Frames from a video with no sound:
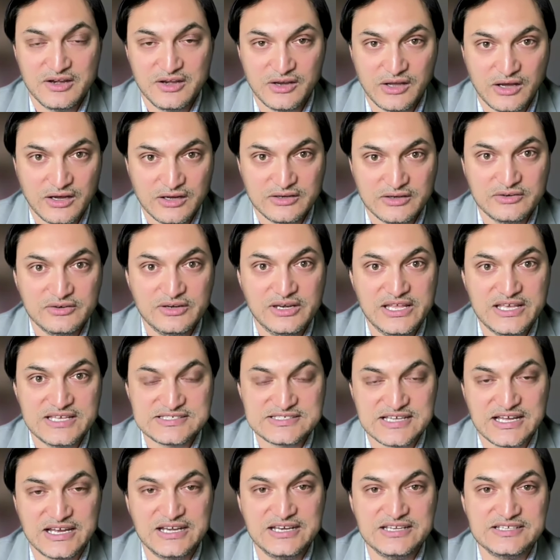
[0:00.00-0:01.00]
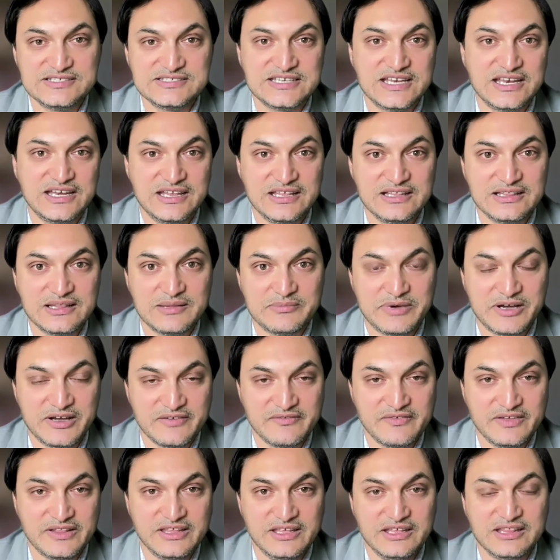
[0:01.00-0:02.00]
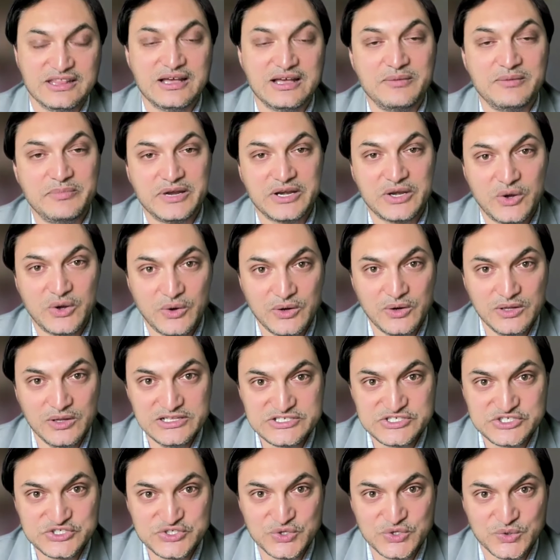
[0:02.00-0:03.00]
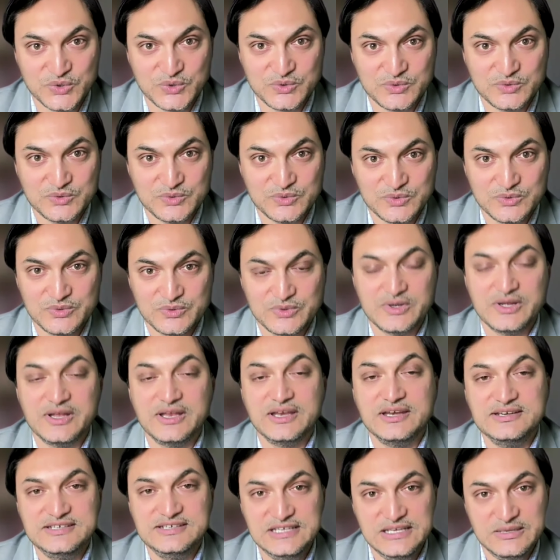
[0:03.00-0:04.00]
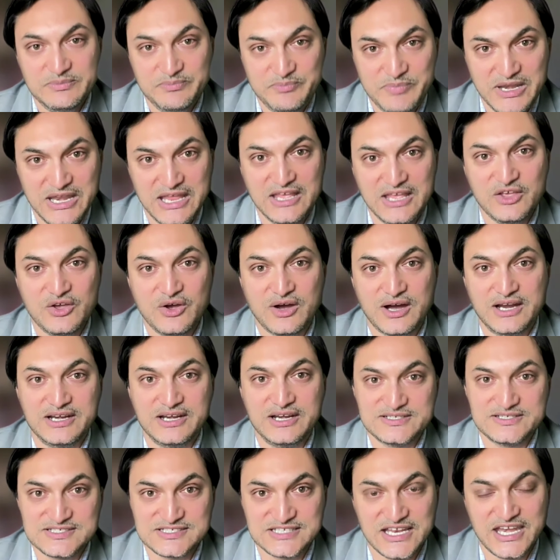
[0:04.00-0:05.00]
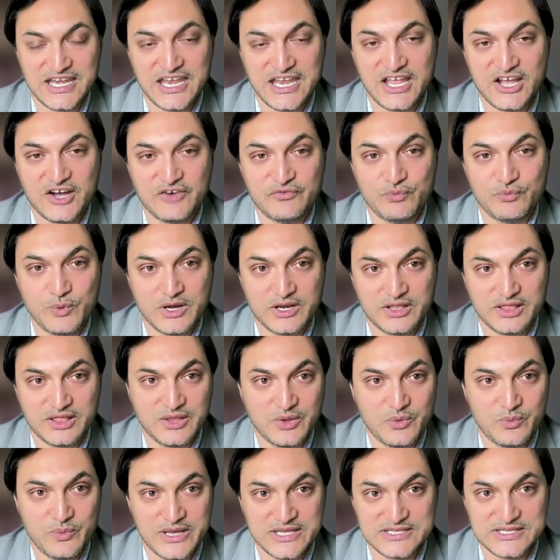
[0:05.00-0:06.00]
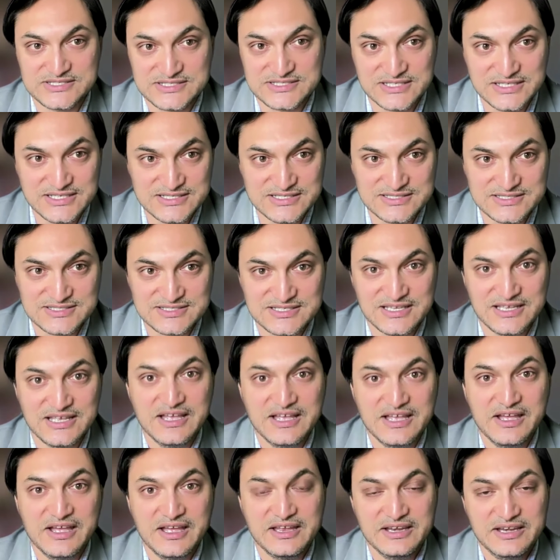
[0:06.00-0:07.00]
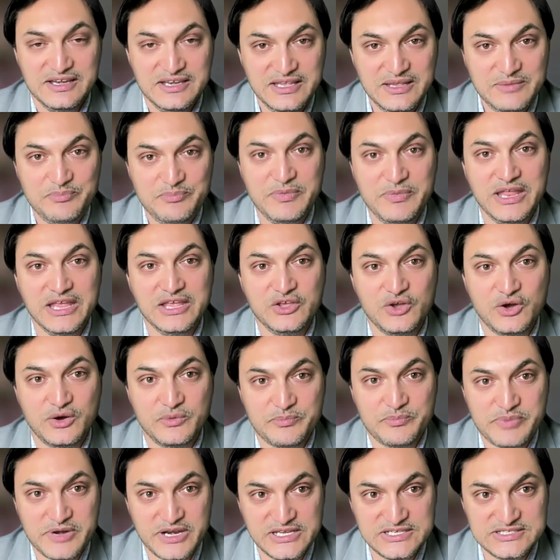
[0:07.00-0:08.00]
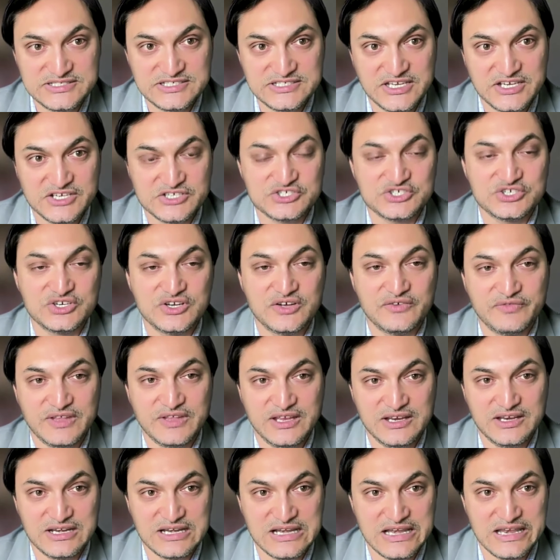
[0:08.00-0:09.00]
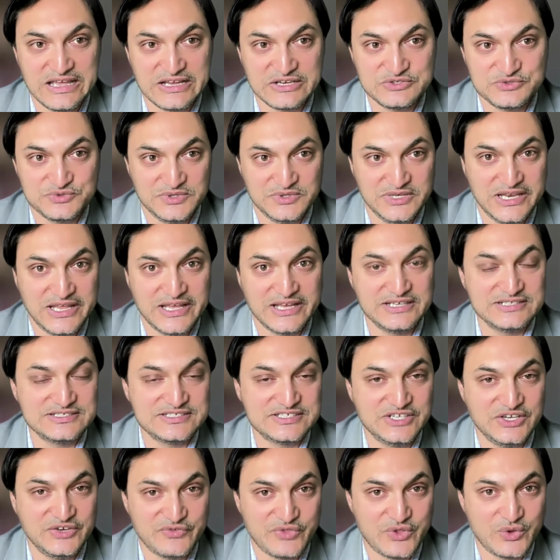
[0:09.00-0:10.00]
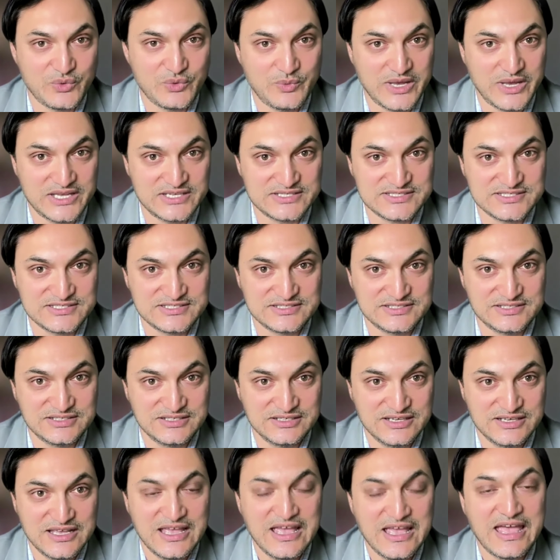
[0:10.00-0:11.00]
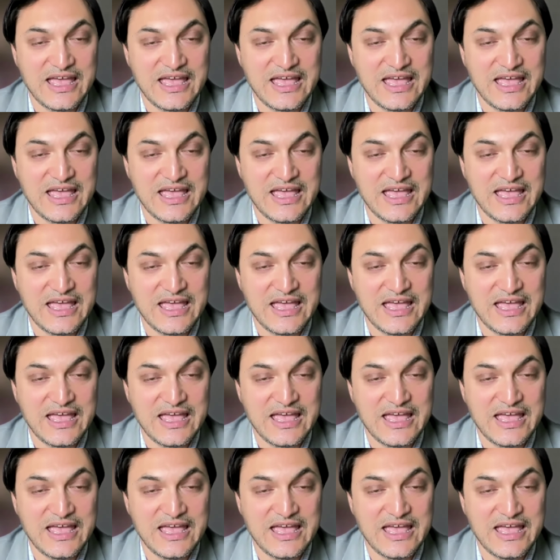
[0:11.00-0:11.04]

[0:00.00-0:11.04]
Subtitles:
not only as understanding the Bhagavad Gita, but also deepening your understanding of what the West is, deepening your appreciation of the intellectual legacy of the West